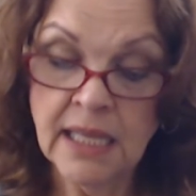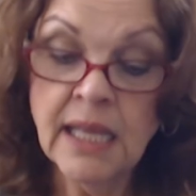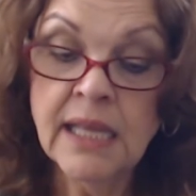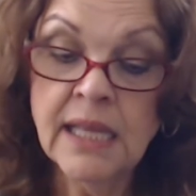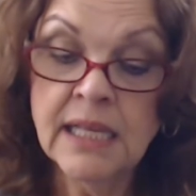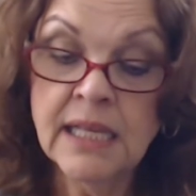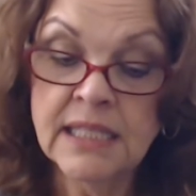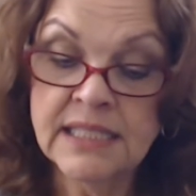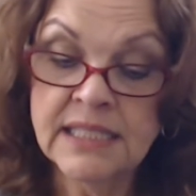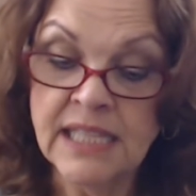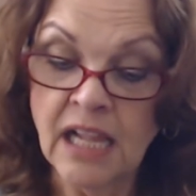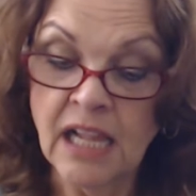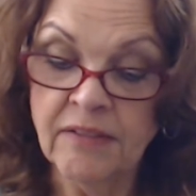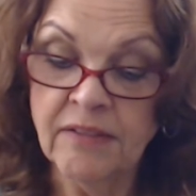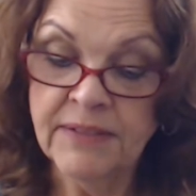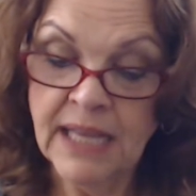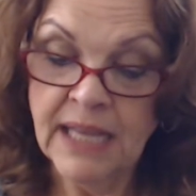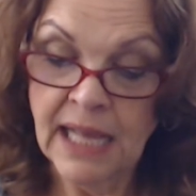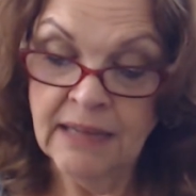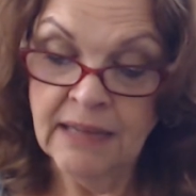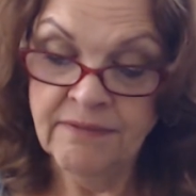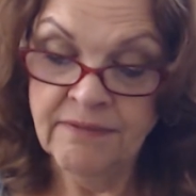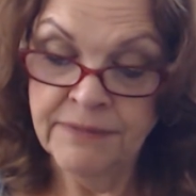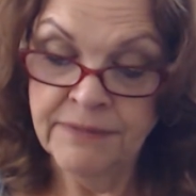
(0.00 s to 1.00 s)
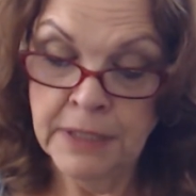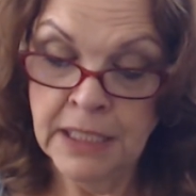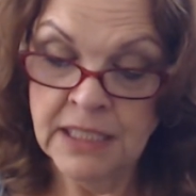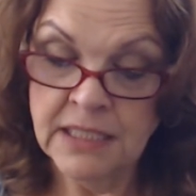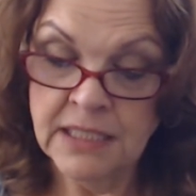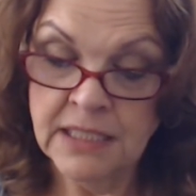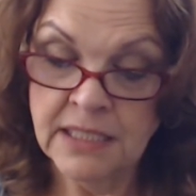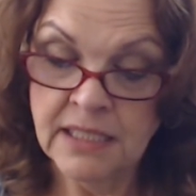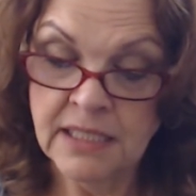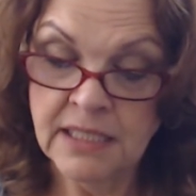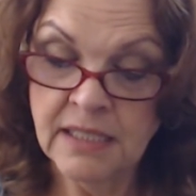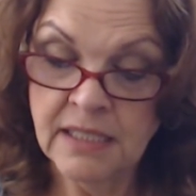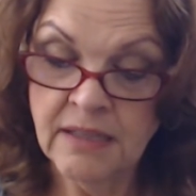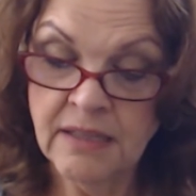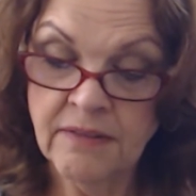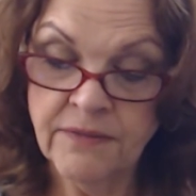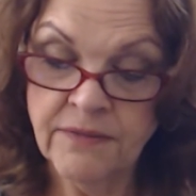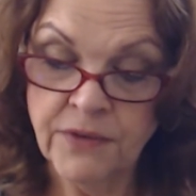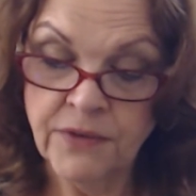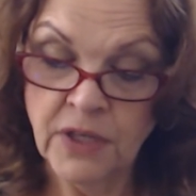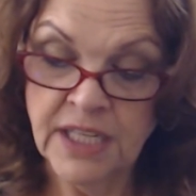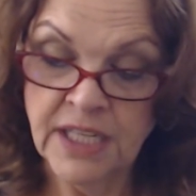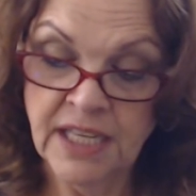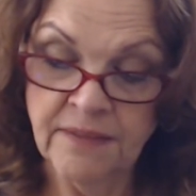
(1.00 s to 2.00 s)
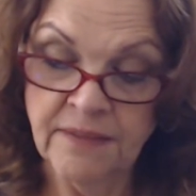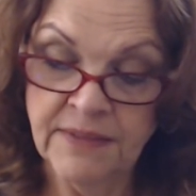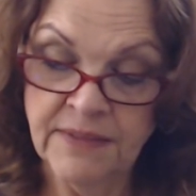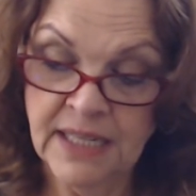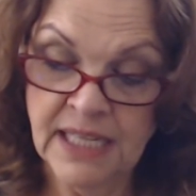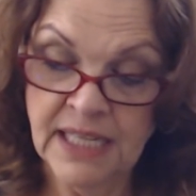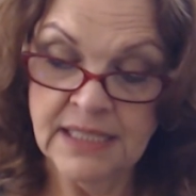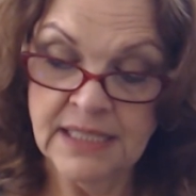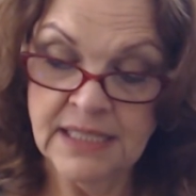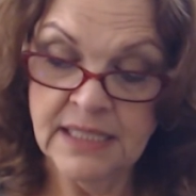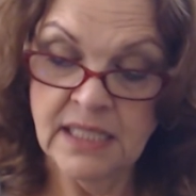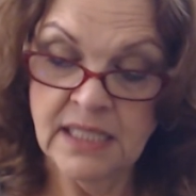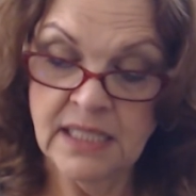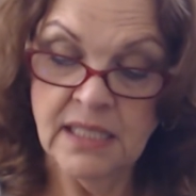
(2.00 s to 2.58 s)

Self-confidence, forgiveness.